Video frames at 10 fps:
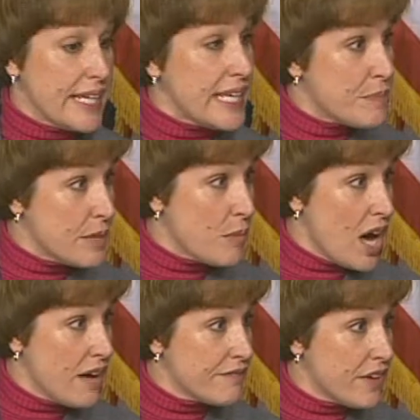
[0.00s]
keep them
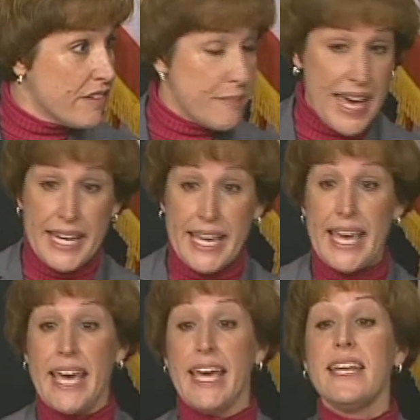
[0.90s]
off of
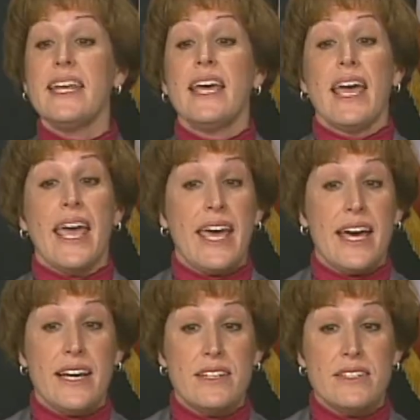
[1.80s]
Medicaid
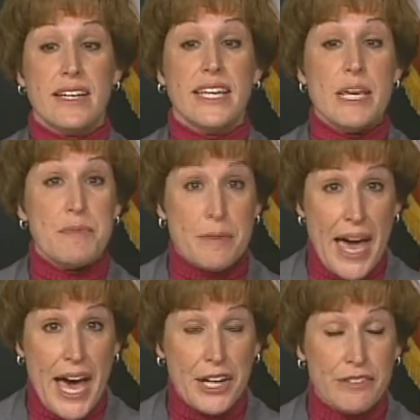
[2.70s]
and keep them
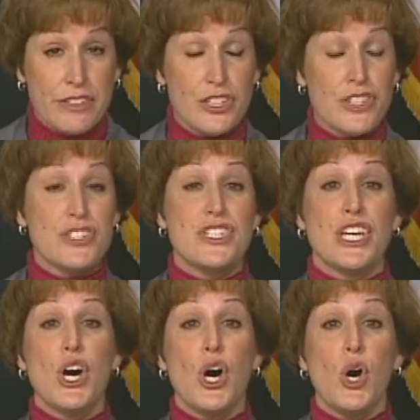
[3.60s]
out of a
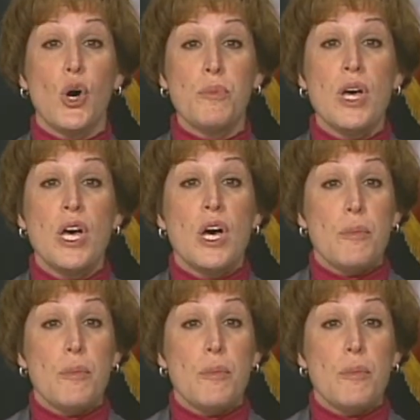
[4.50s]
nursing home,